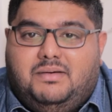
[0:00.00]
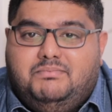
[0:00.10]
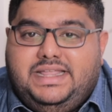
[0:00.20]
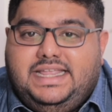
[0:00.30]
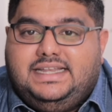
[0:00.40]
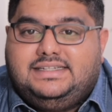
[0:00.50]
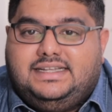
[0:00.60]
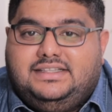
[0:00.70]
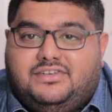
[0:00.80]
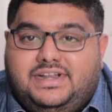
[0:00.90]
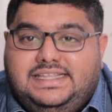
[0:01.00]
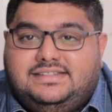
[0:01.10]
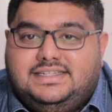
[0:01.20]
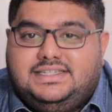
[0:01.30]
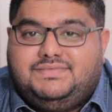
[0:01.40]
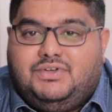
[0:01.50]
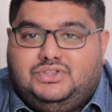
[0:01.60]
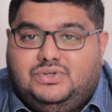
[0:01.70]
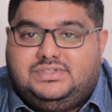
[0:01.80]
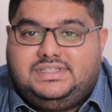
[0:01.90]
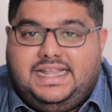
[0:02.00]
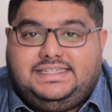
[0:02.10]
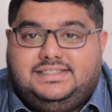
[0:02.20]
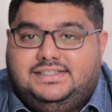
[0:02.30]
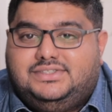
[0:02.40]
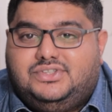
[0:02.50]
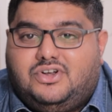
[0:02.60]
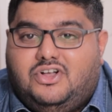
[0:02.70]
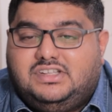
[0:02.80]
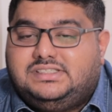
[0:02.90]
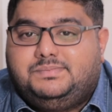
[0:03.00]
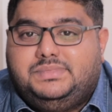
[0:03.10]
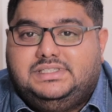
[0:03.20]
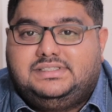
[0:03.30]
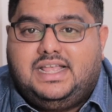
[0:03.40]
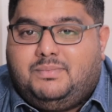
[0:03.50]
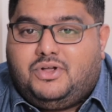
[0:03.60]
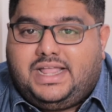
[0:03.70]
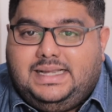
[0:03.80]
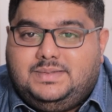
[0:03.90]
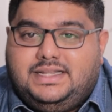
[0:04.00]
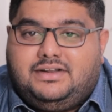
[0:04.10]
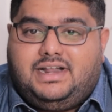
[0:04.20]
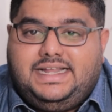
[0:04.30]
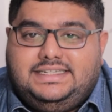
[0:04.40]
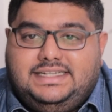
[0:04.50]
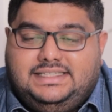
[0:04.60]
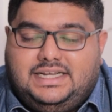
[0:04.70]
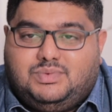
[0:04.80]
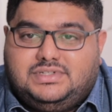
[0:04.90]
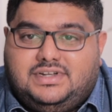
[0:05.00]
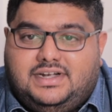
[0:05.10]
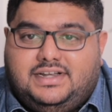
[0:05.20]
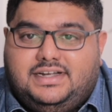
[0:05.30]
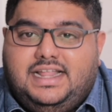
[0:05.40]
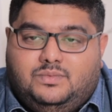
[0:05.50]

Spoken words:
means and the reasons for those letters or gospels, or apocalyptic writing that was written,